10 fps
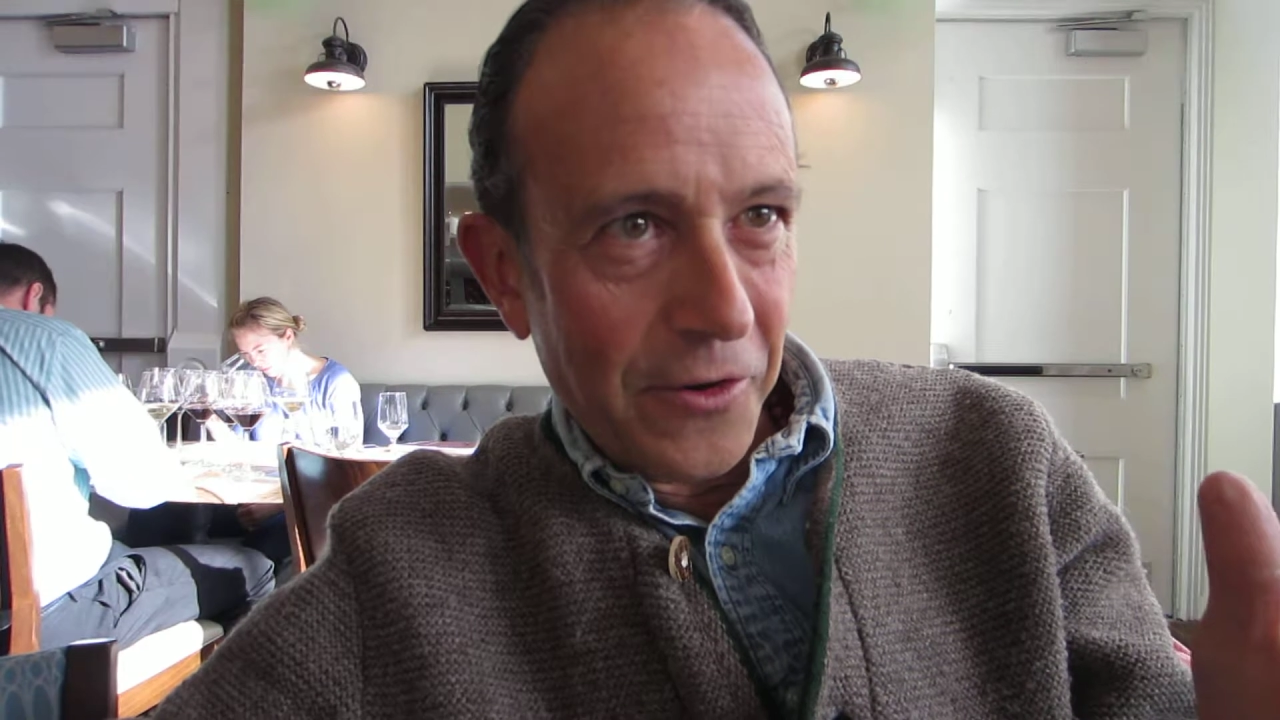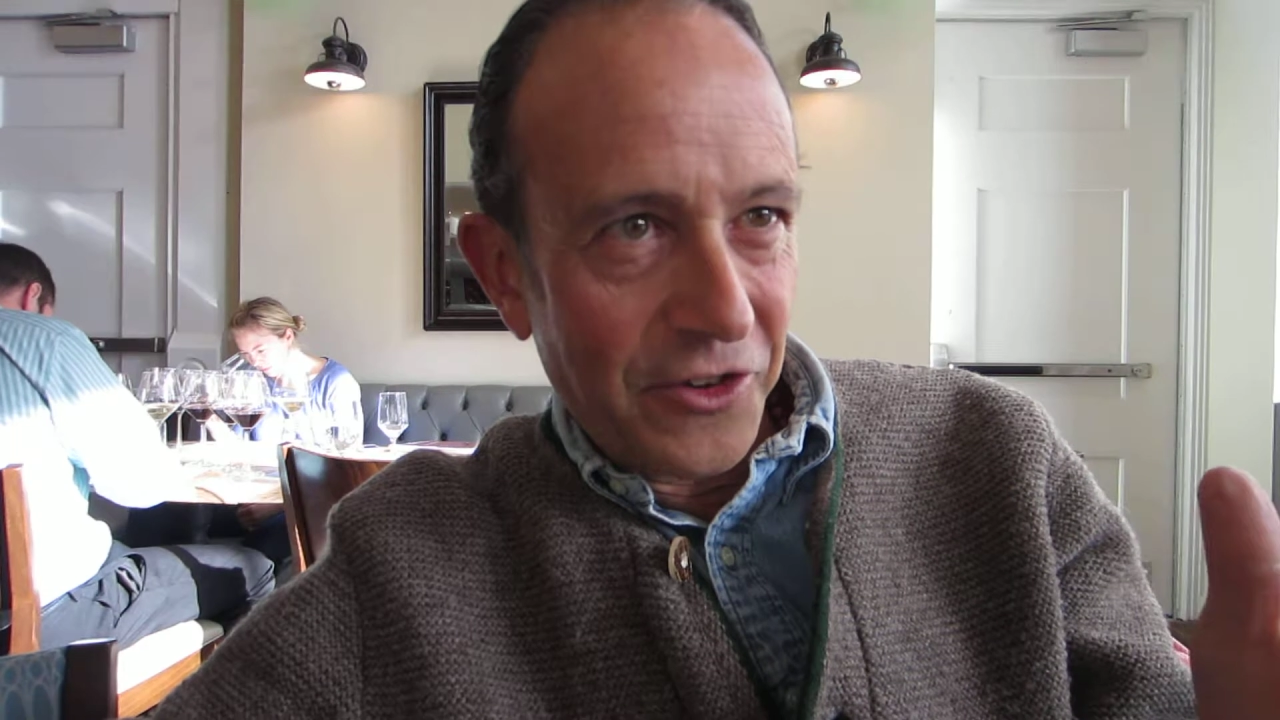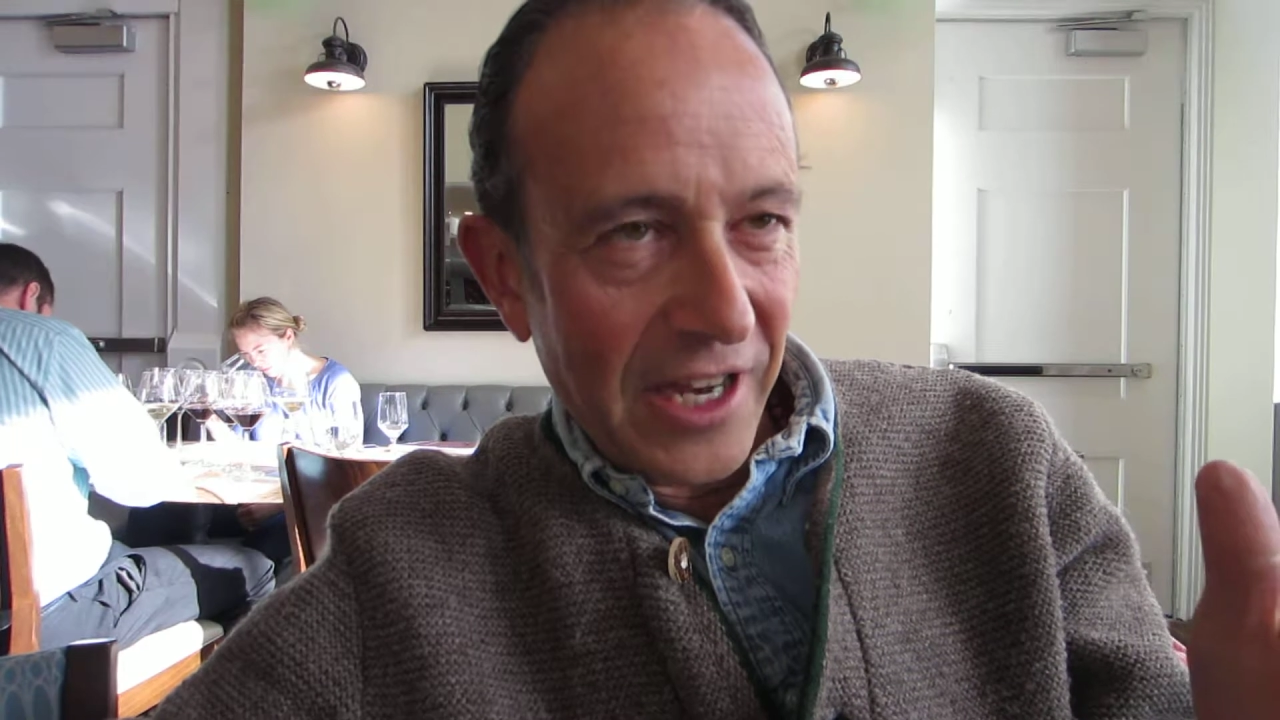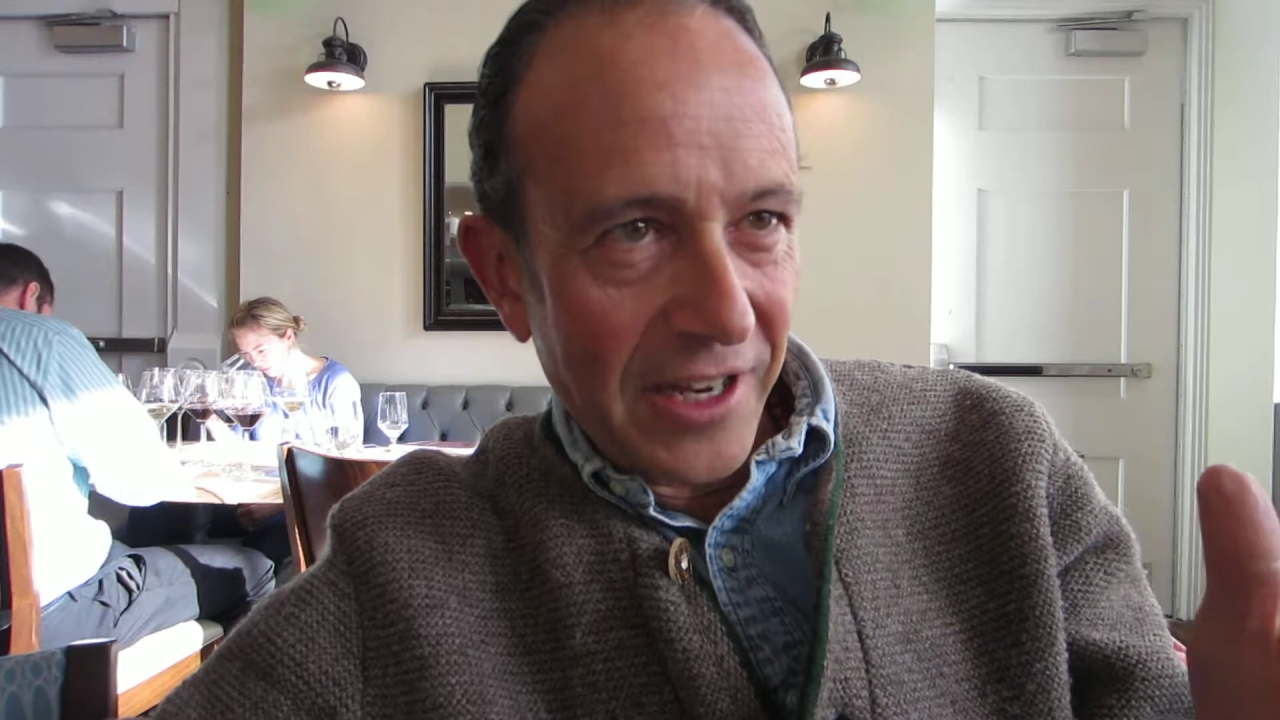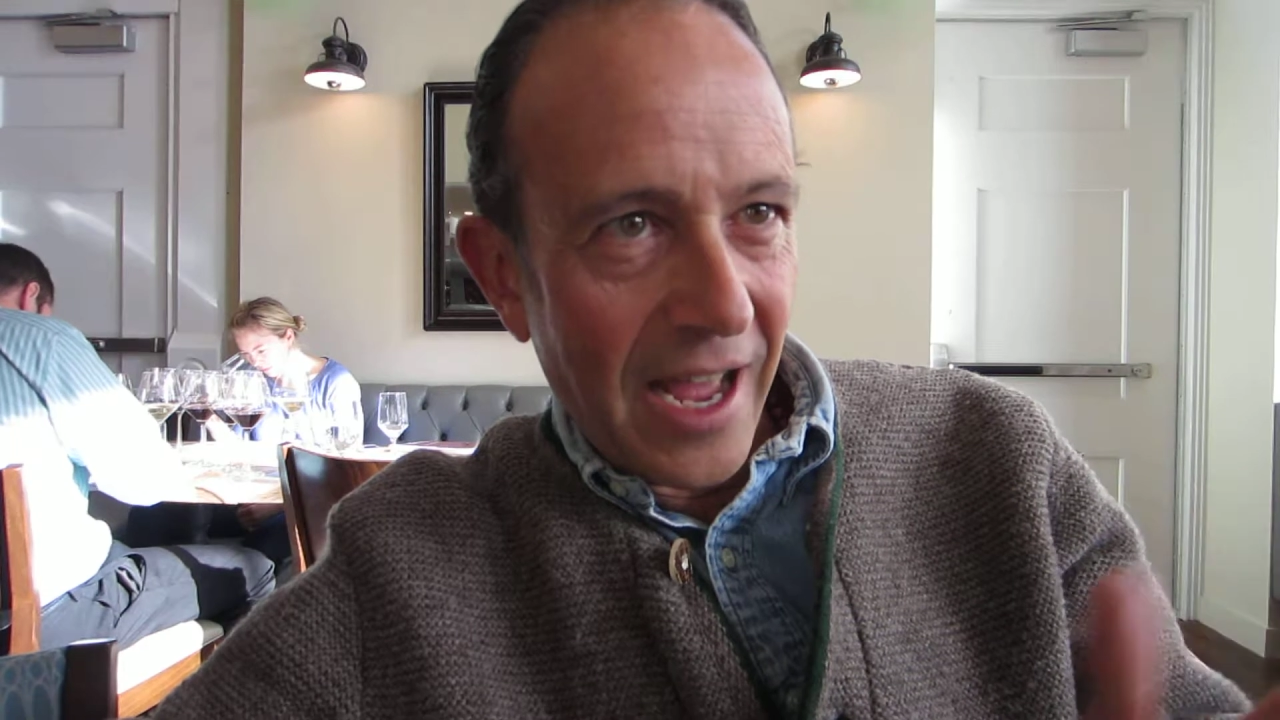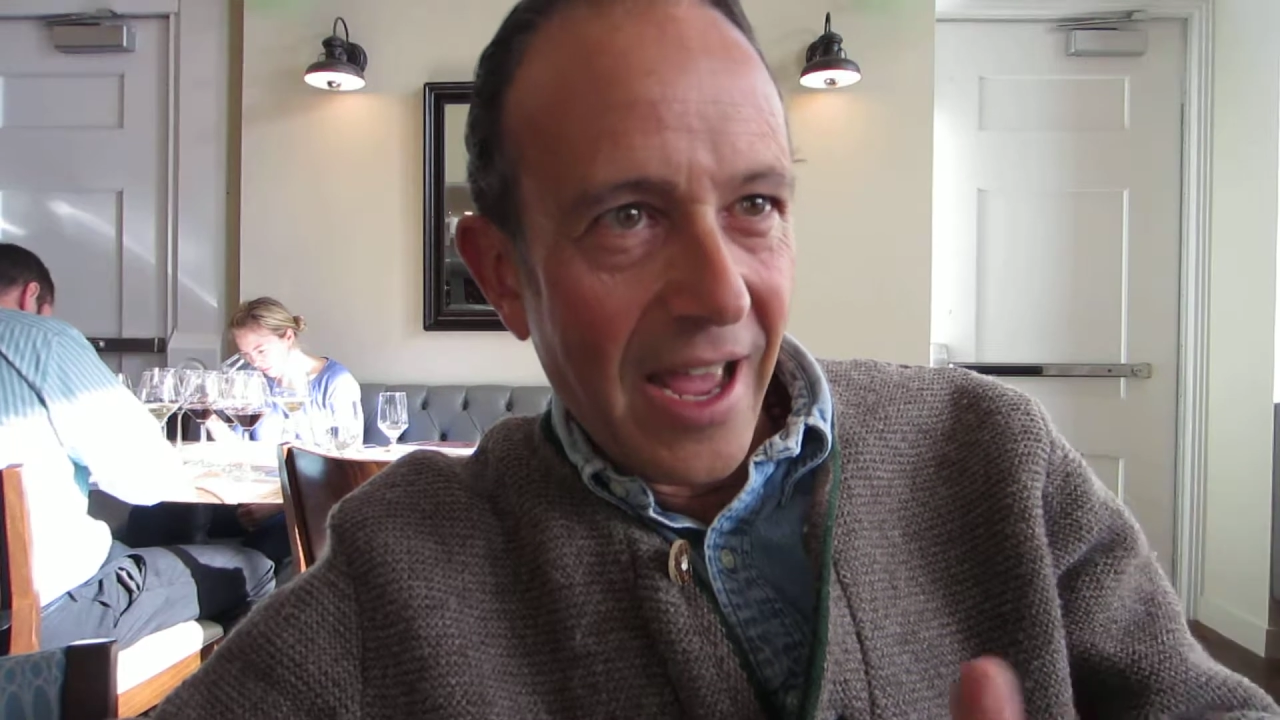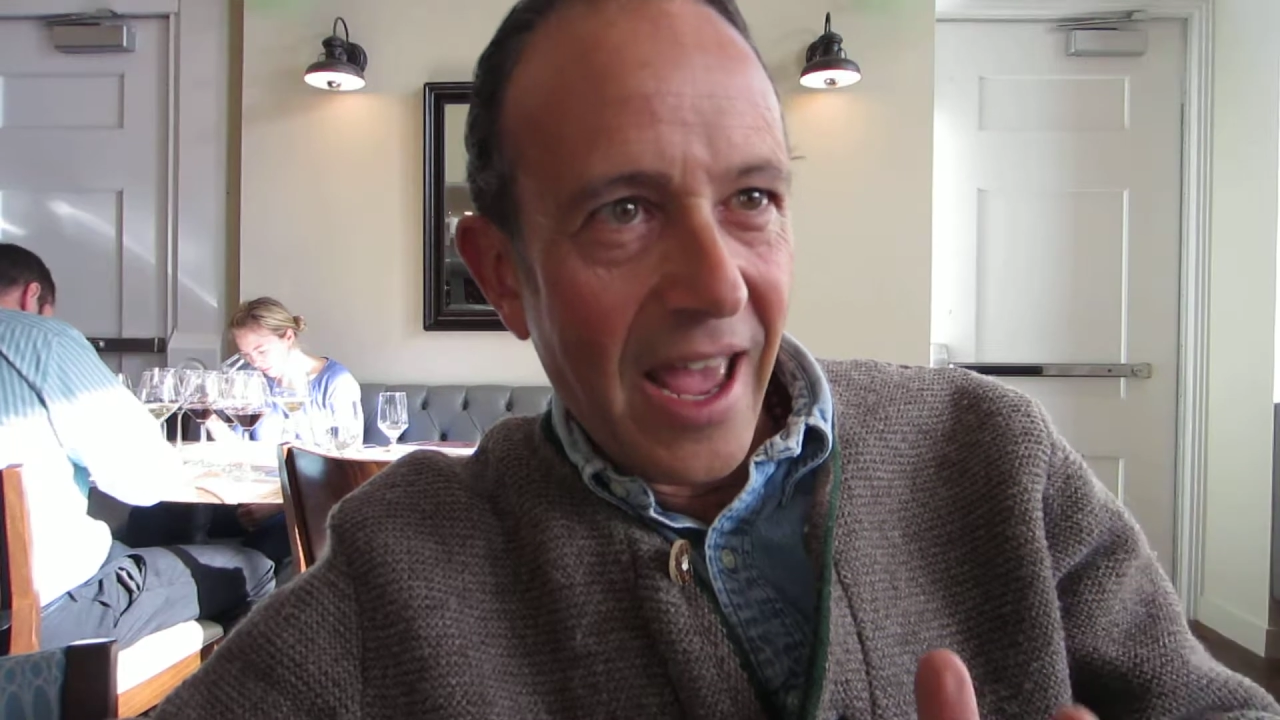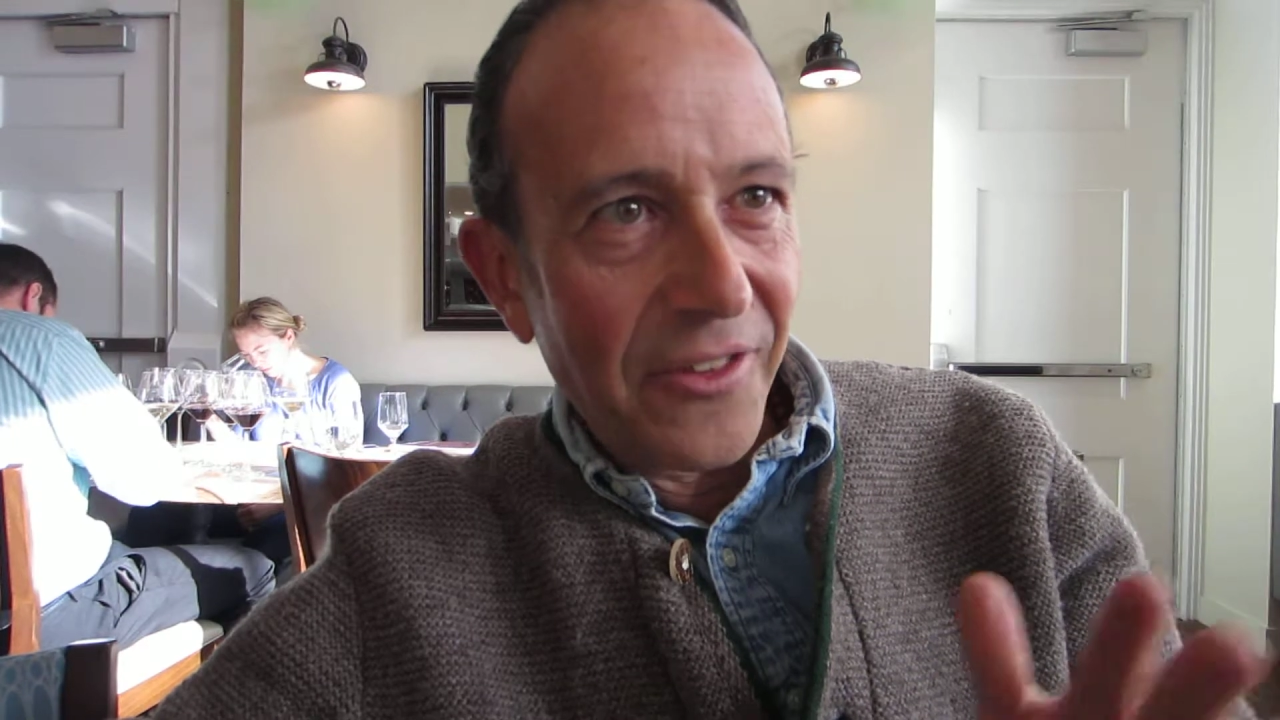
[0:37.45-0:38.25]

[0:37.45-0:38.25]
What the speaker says: agenda.